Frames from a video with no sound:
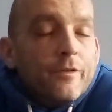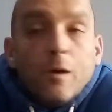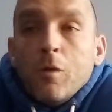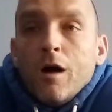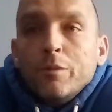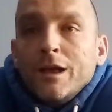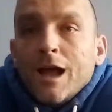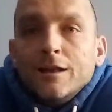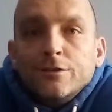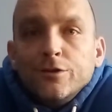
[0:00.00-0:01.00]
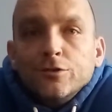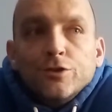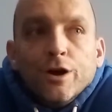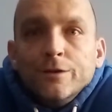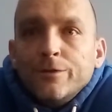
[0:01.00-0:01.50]
I might have been getting the
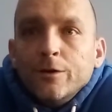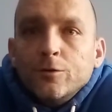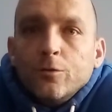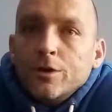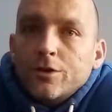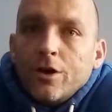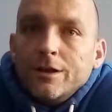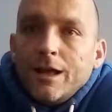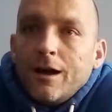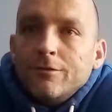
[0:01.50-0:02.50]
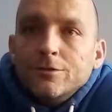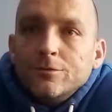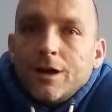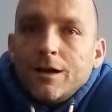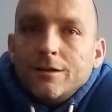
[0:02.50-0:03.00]
dirty phone call and a dirty letter and
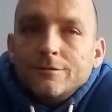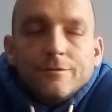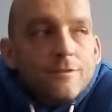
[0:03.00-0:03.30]
all that.